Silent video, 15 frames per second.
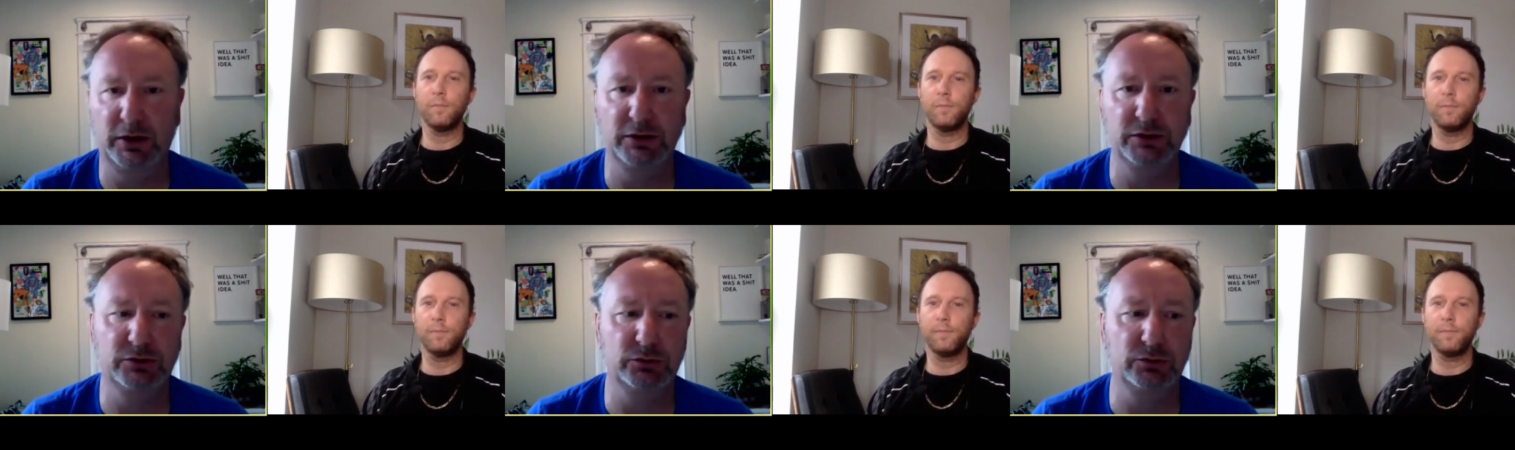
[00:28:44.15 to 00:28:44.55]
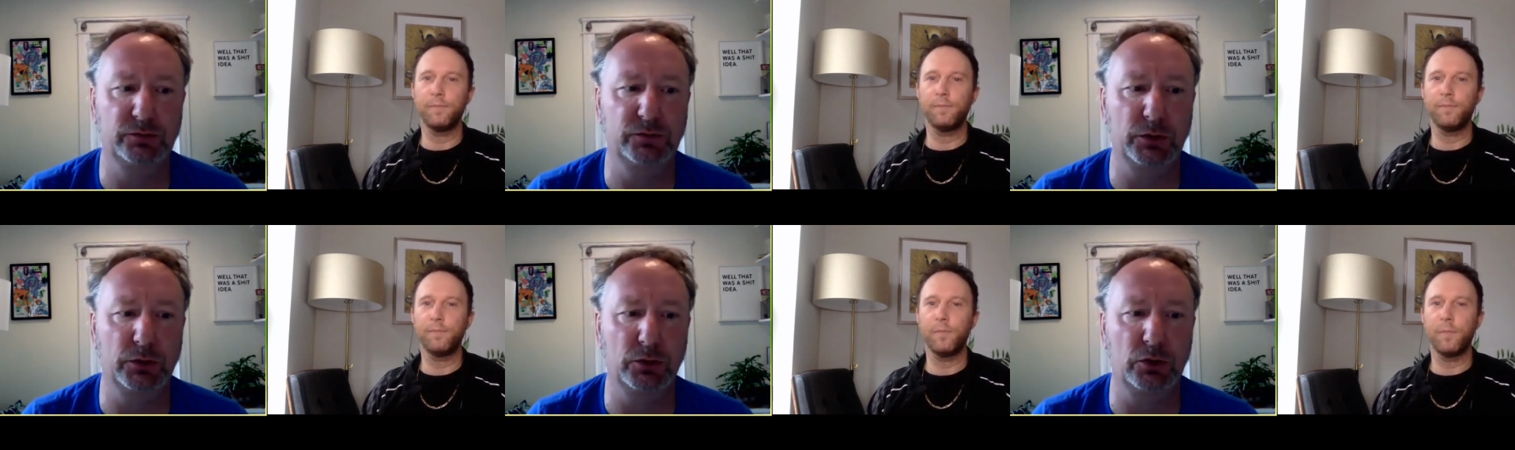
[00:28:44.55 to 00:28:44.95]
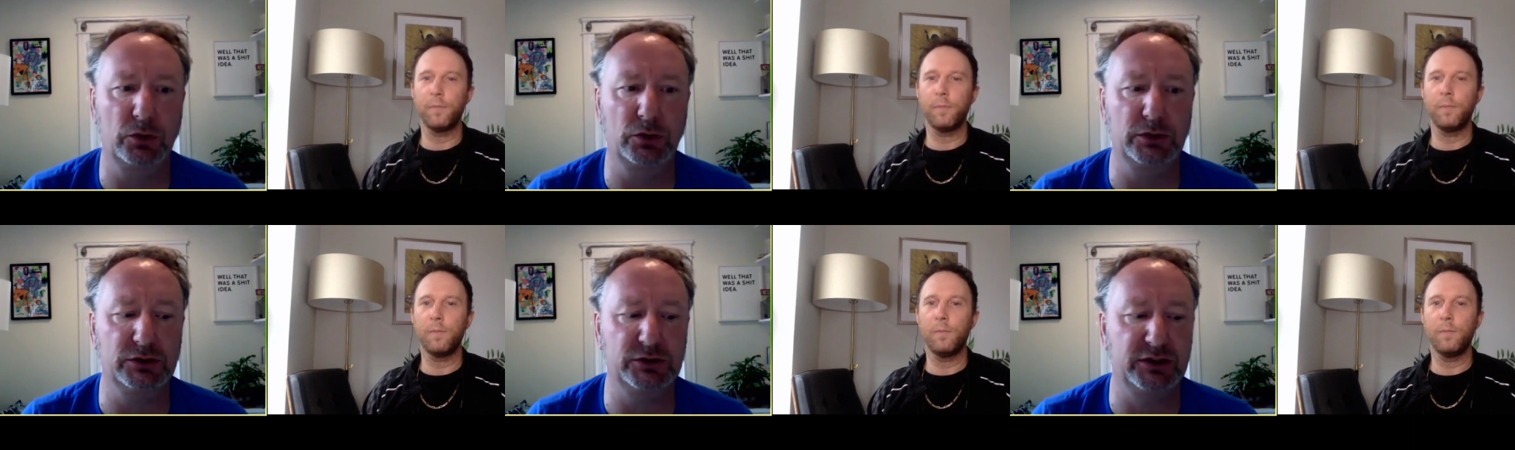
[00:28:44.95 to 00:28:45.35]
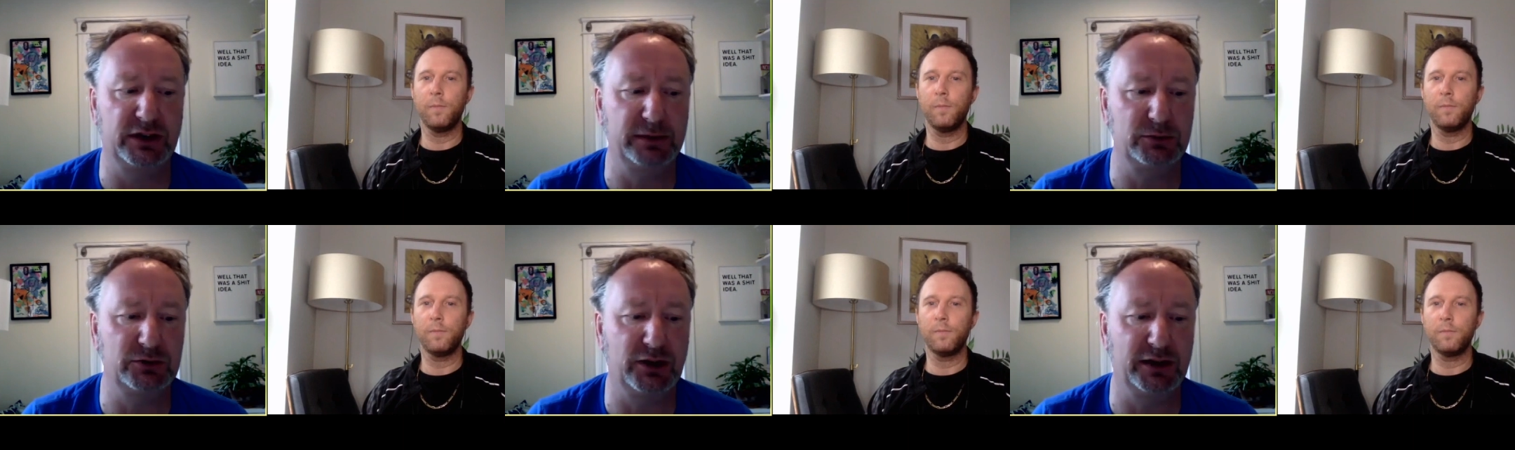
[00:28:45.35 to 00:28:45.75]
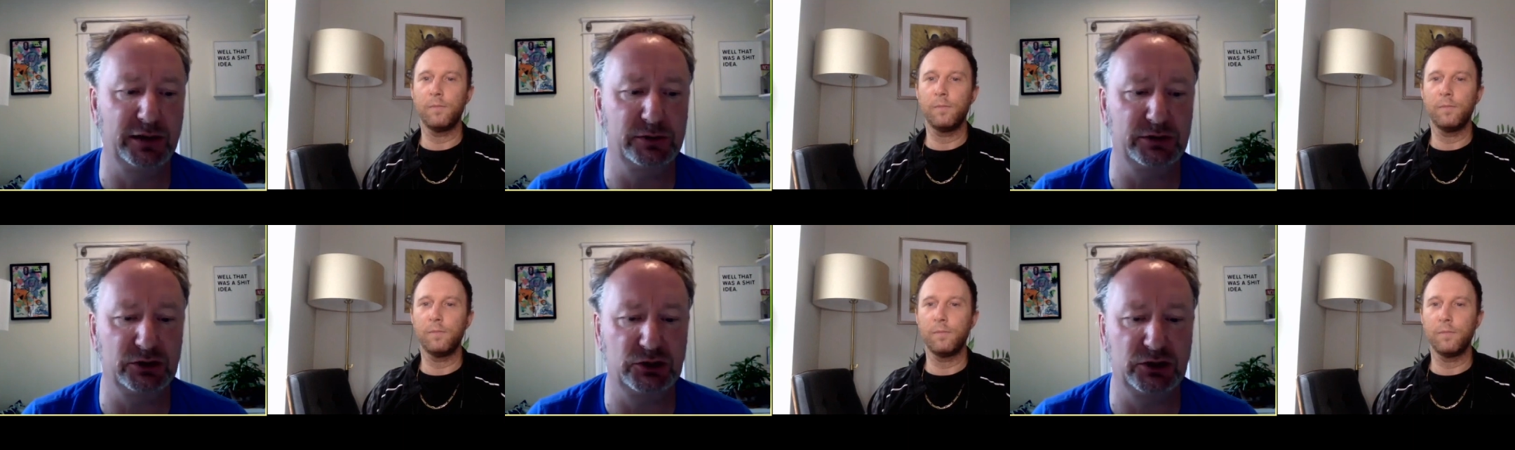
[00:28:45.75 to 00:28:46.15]
Speaker 1: So, for the longest time, China was
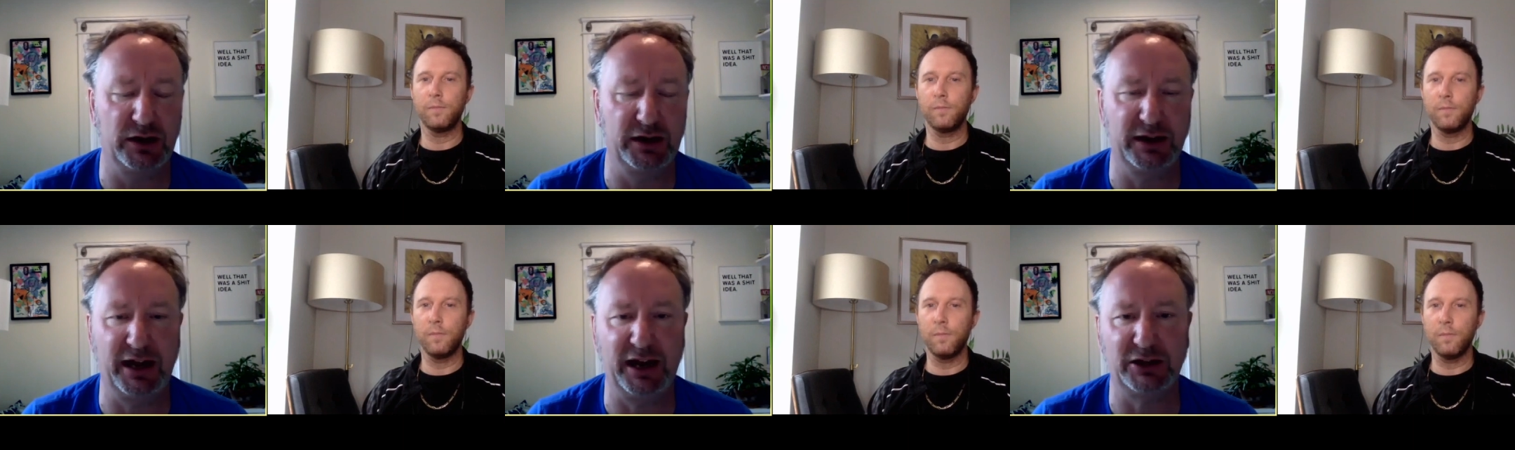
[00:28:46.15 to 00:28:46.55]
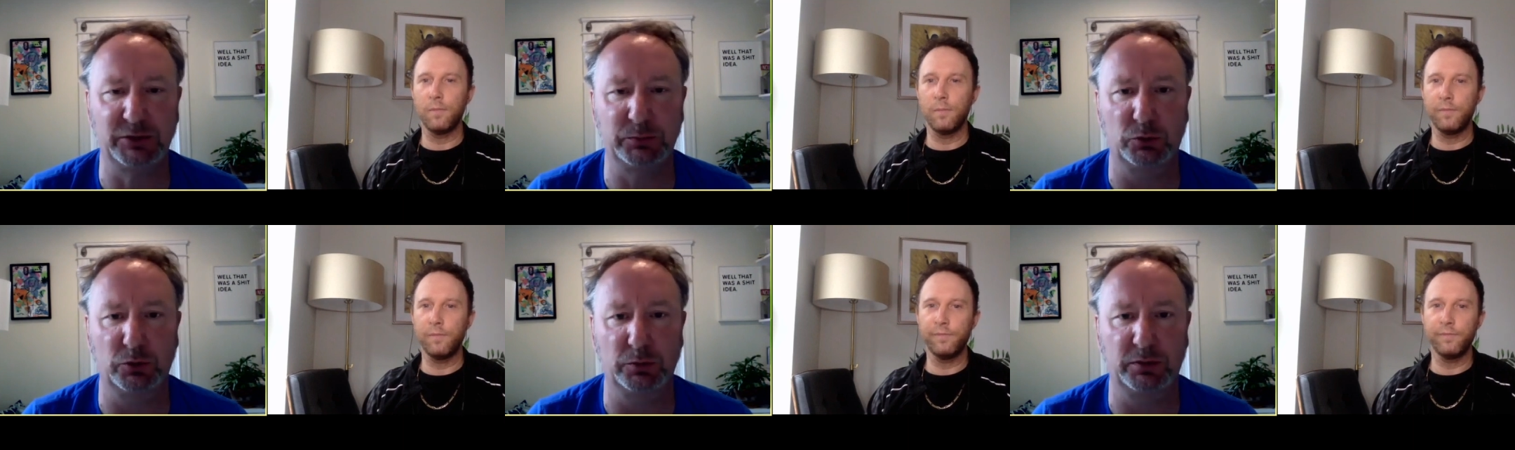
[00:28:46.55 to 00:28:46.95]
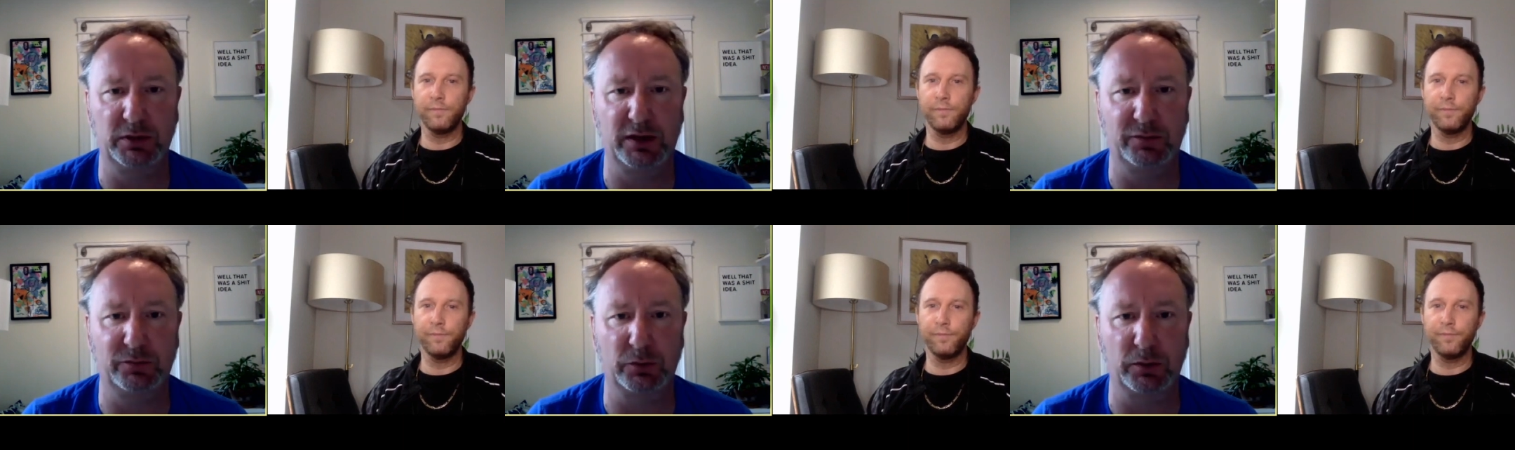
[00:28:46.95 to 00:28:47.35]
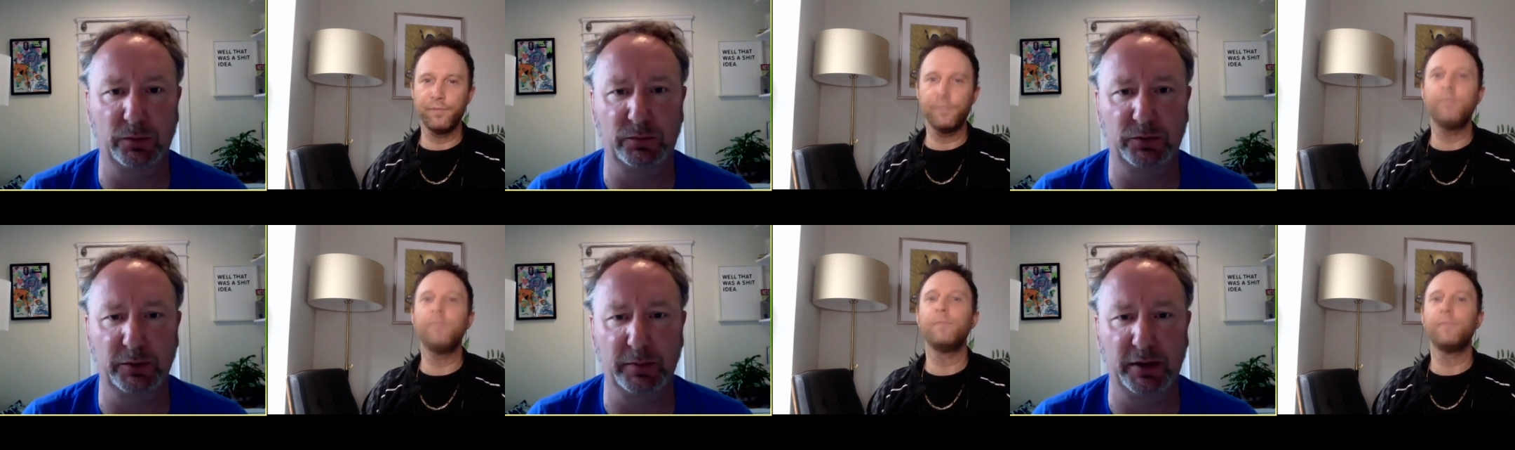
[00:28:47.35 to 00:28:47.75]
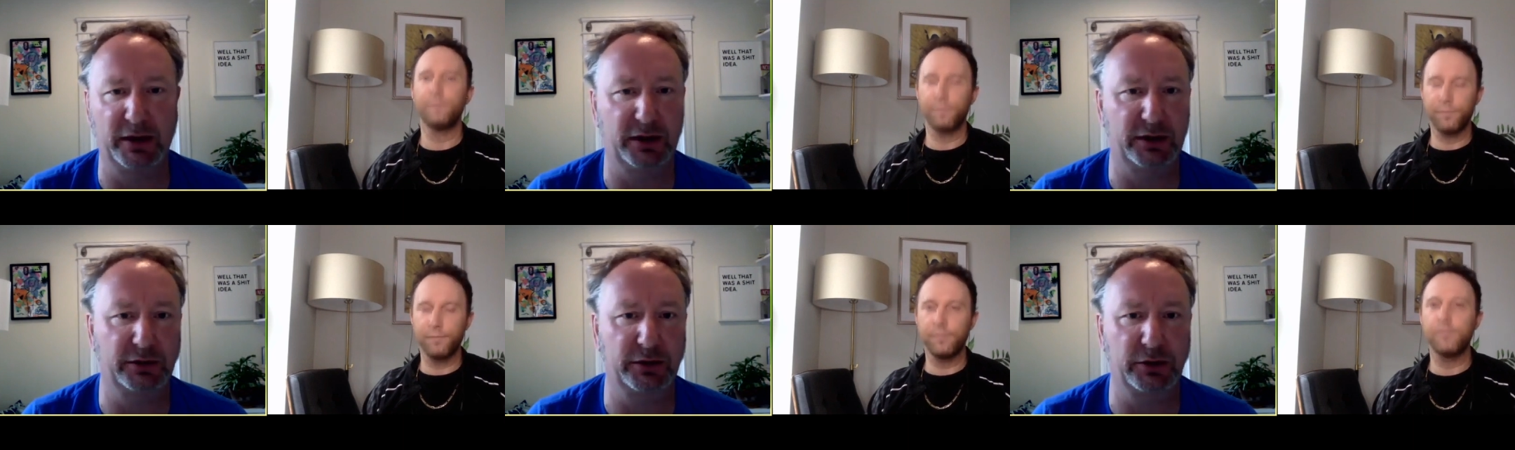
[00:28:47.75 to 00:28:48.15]
a giant export platform for
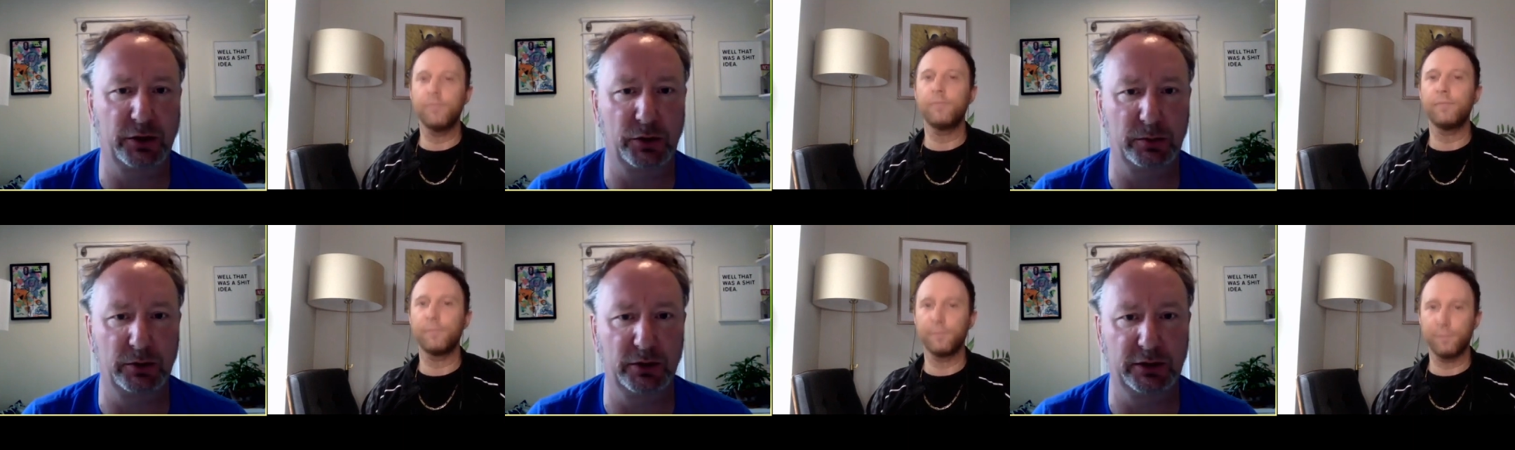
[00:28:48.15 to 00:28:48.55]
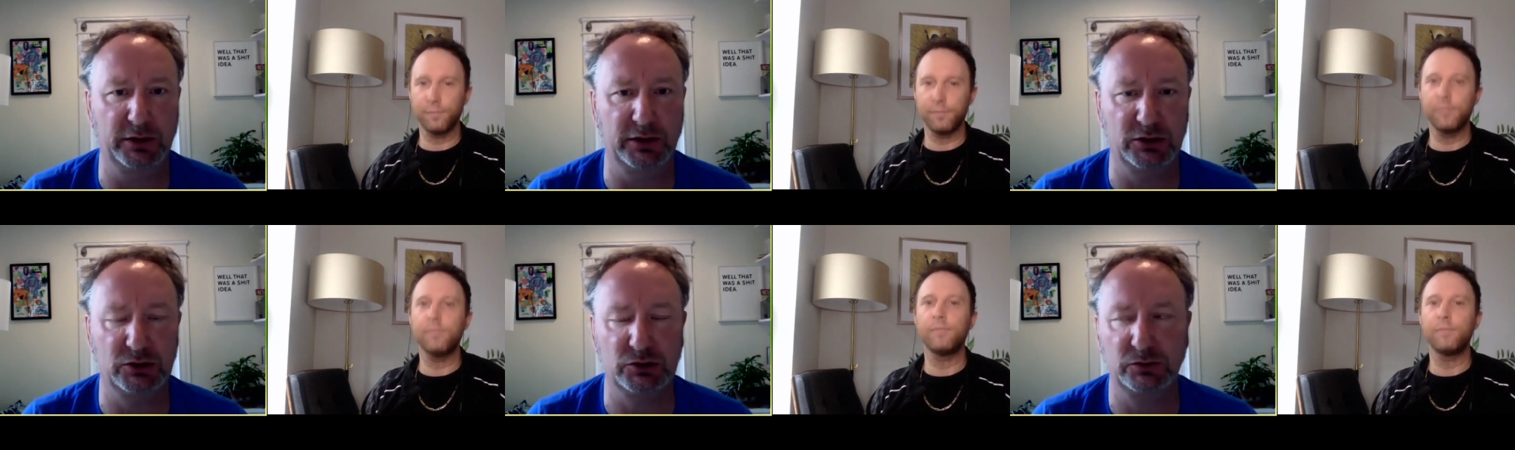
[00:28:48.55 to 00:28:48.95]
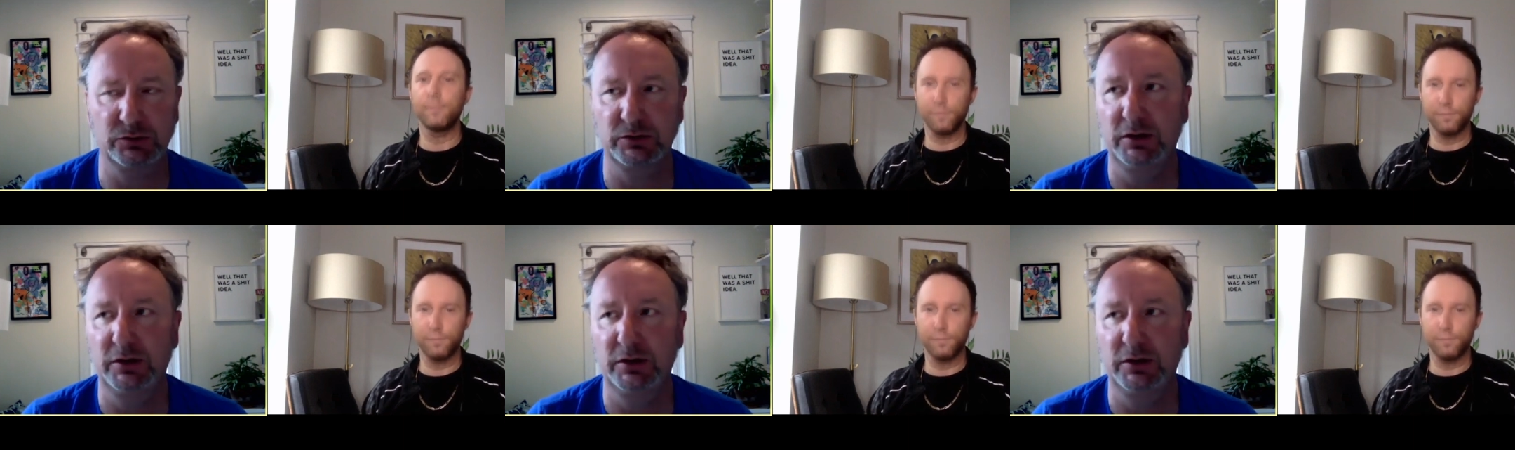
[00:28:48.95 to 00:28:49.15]
American and other multinationals.